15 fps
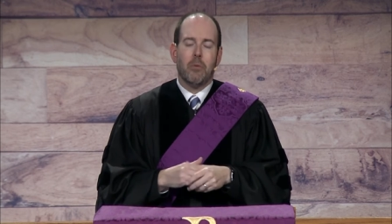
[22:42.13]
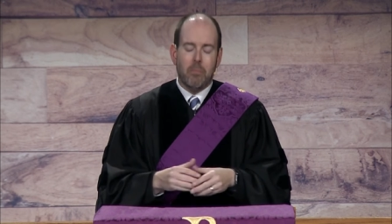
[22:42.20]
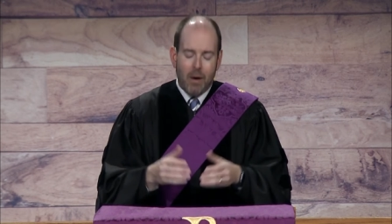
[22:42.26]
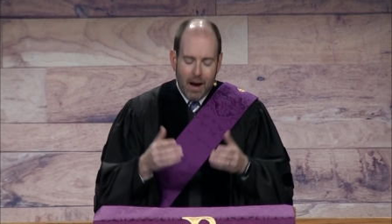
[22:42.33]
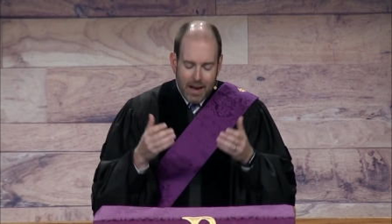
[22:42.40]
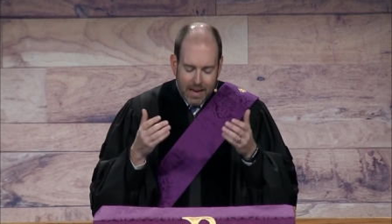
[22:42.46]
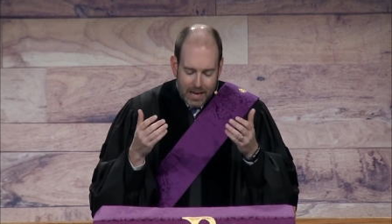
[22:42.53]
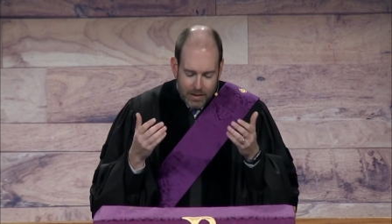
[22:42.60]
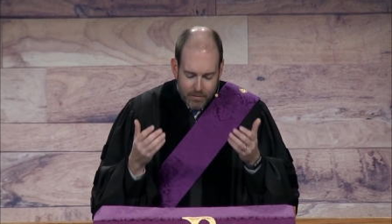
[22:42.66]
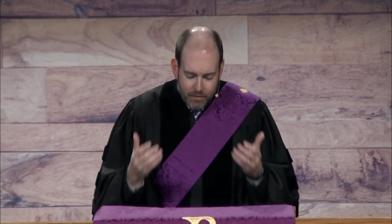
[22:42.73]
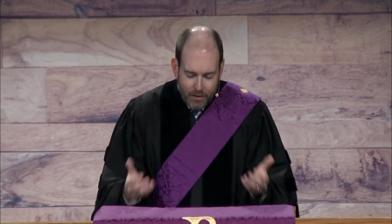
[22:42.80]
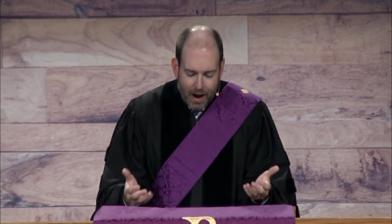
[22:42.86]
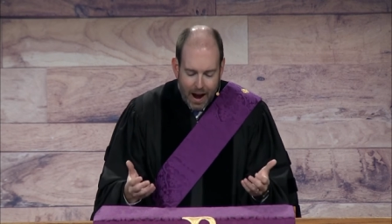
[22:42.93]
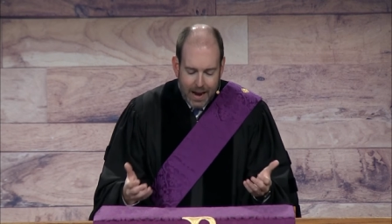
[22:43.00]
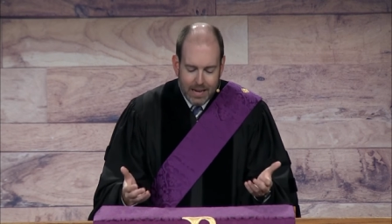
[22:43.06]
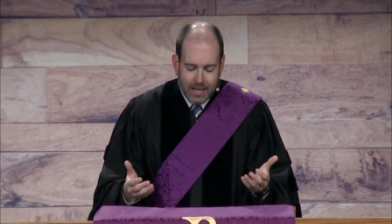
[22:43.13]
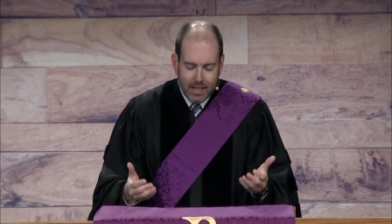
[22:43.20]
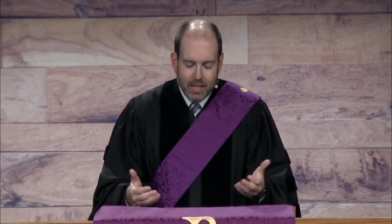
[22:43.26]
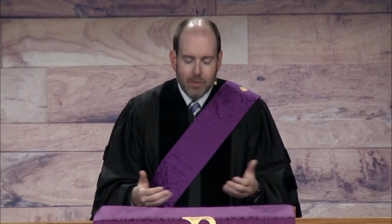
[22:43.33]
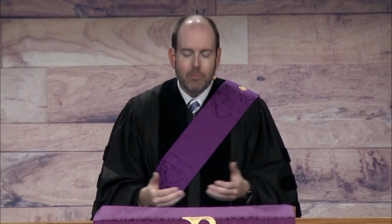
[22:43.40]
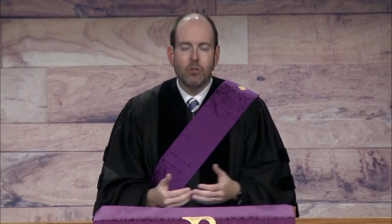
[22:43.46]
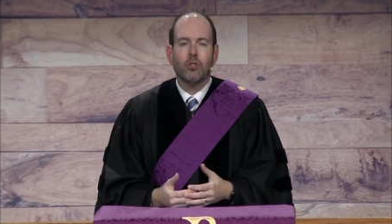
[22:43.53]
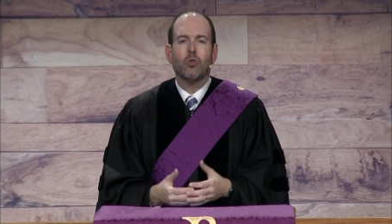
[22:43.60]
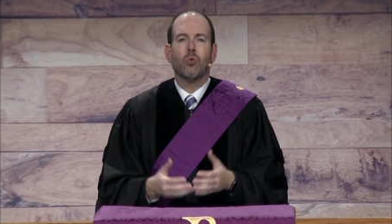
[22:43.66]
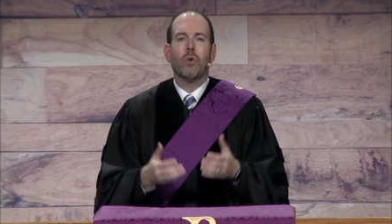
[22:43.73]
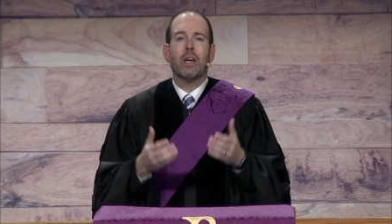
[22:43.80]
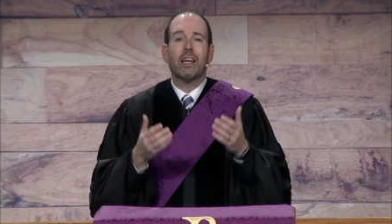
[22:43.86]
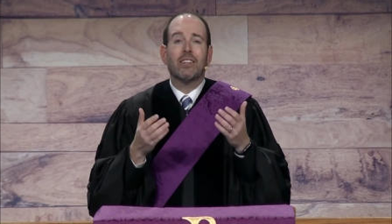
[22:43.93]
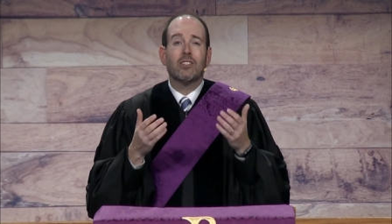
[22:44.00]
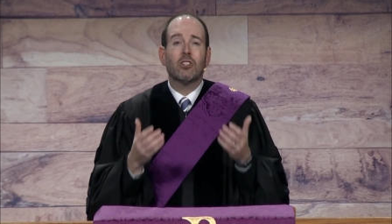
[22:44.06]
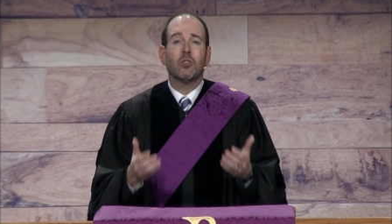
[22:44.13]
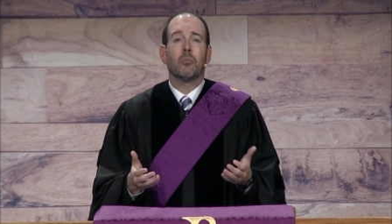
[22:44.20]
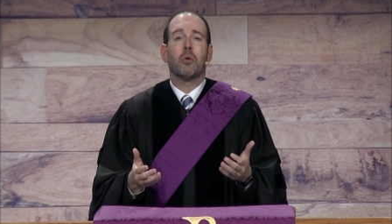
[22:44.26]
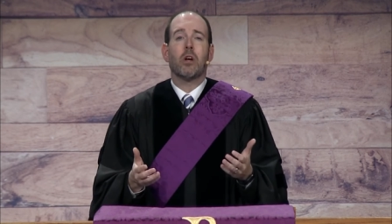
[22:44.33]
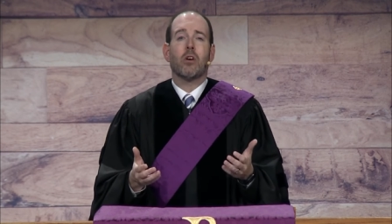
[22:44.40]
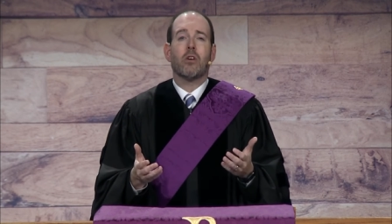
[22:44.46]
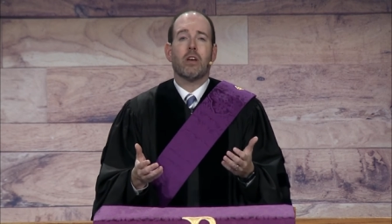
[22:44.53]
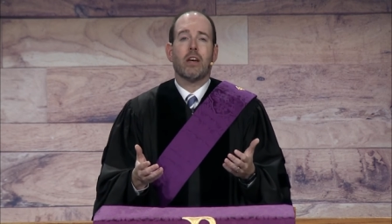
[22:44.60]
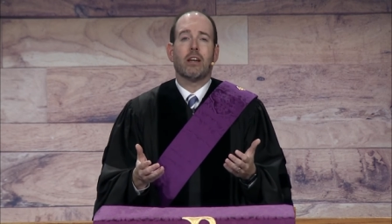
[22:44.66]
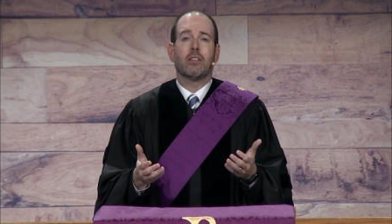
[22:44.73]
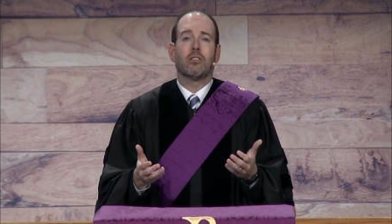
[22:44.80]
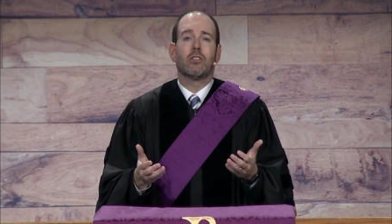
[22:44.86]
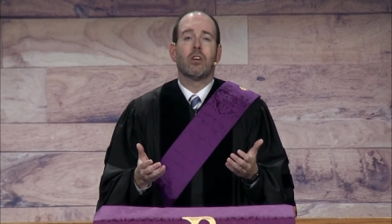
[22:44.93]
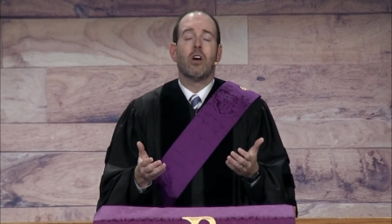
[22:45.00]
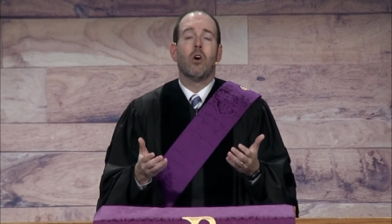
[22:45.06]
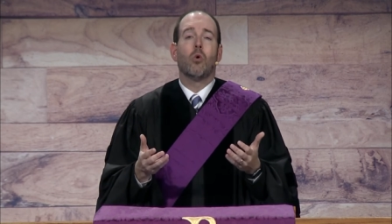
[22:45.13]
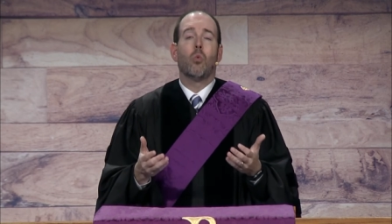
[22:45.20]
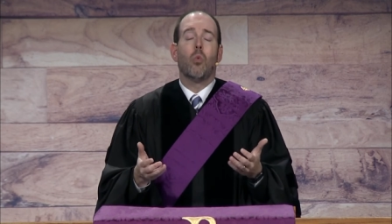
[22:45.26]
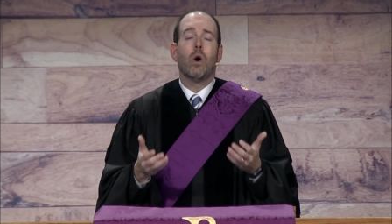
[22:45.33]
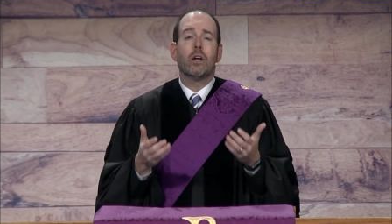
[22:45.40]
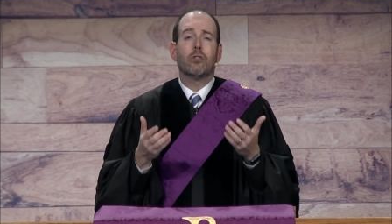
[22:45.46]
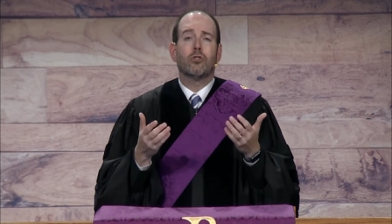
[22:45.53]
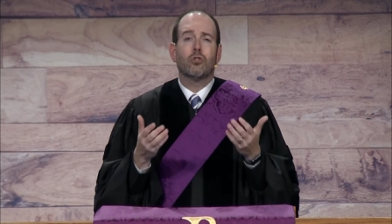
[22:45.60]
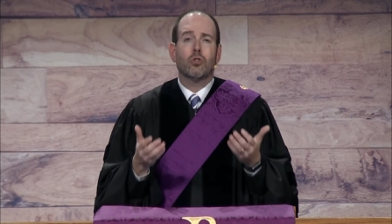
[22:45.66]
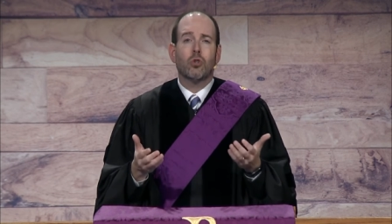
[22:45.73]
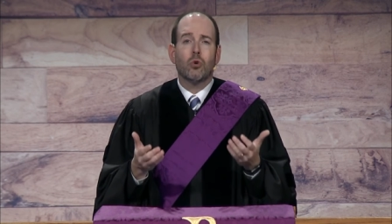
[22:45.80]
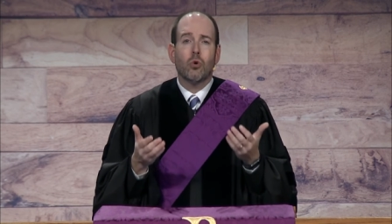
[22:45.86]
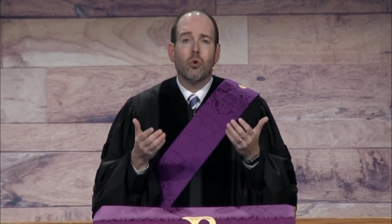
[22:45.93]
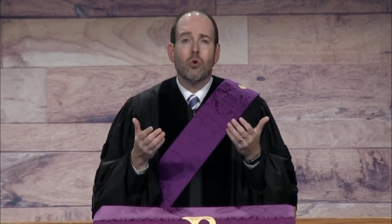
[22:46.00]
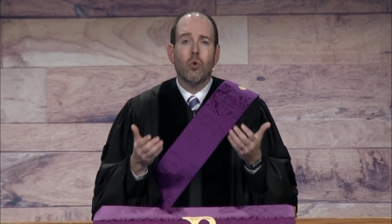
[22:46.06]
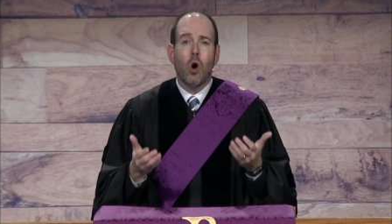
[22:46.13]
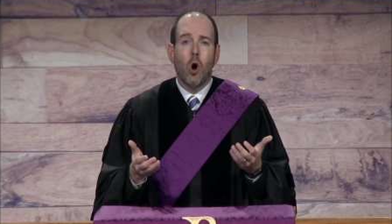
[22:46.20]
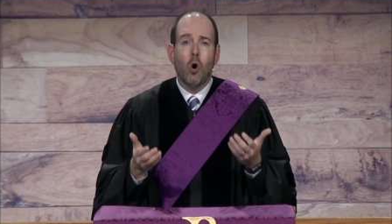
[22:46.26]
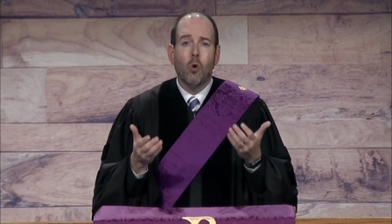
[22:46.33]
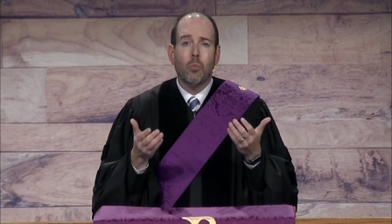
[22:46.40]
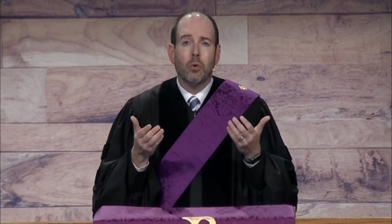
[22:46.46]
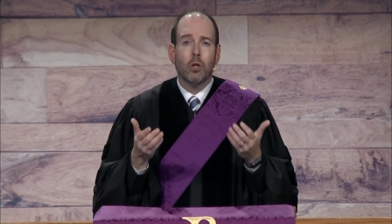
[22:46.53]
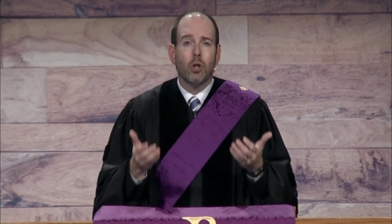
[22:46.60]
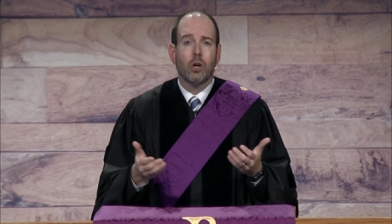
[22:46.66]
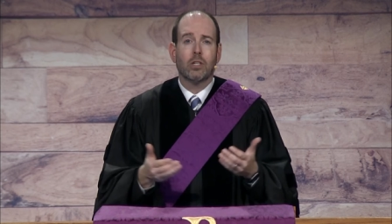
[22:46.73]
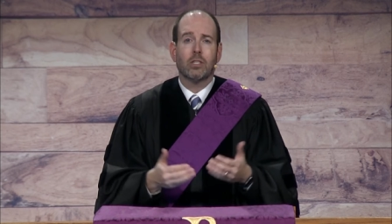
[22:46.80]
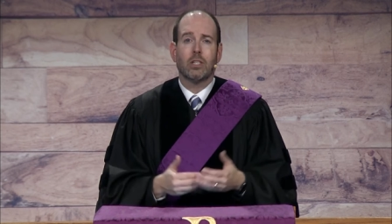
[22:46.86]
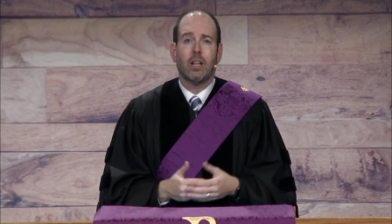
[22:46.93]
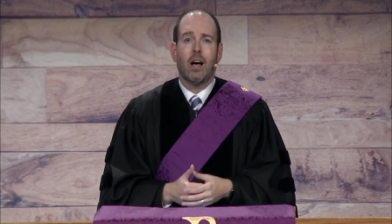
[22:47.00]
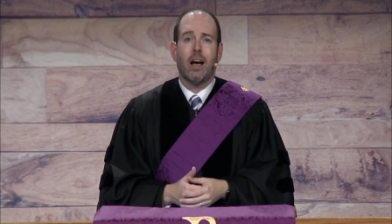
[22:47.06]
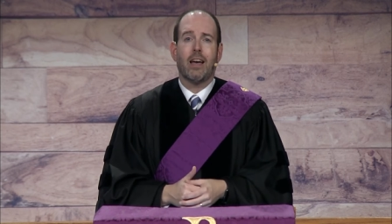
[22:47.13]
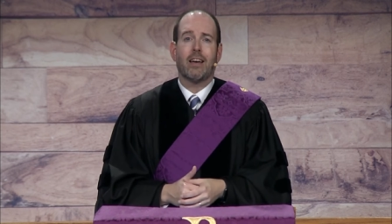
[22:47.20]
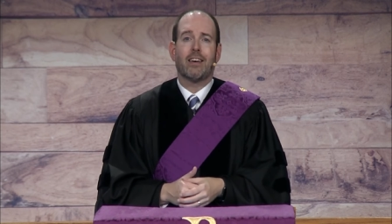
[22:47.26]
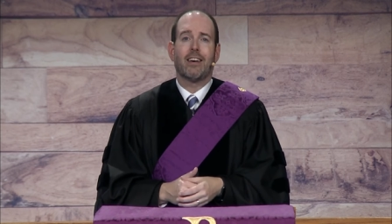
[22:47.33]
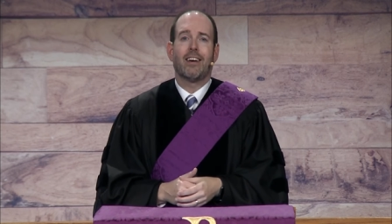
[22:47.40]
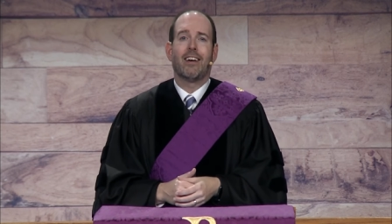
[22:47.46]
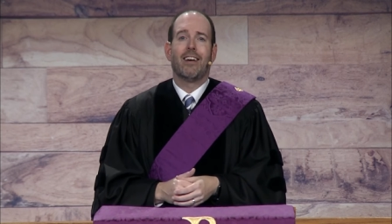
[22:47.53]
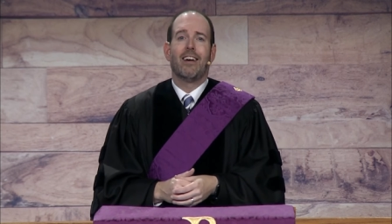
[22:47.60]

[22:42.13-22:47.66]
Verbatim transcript: By inviting them to experience what true hope looks like,